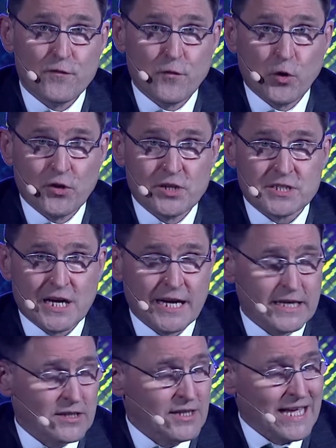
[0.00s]
for the
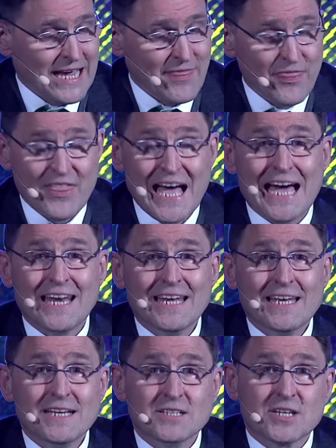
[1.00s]
title, and that
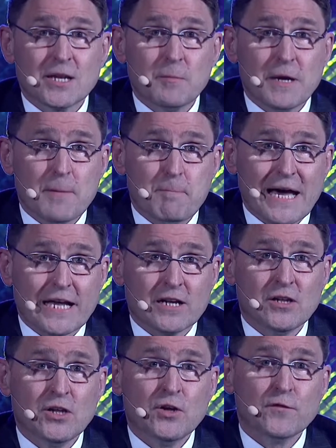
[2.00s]
is going to be a
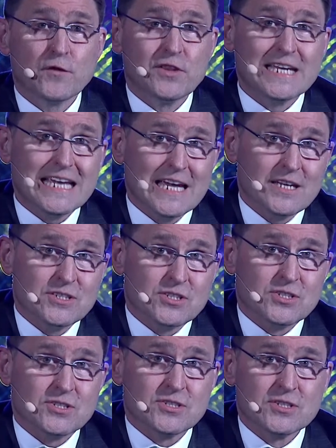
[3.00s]
battle for the
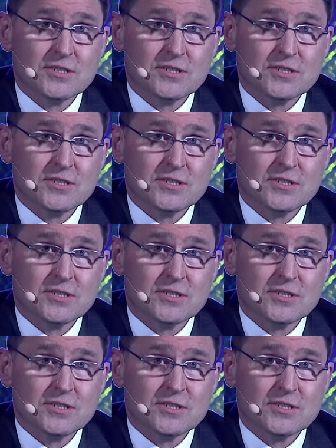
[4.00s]
ages.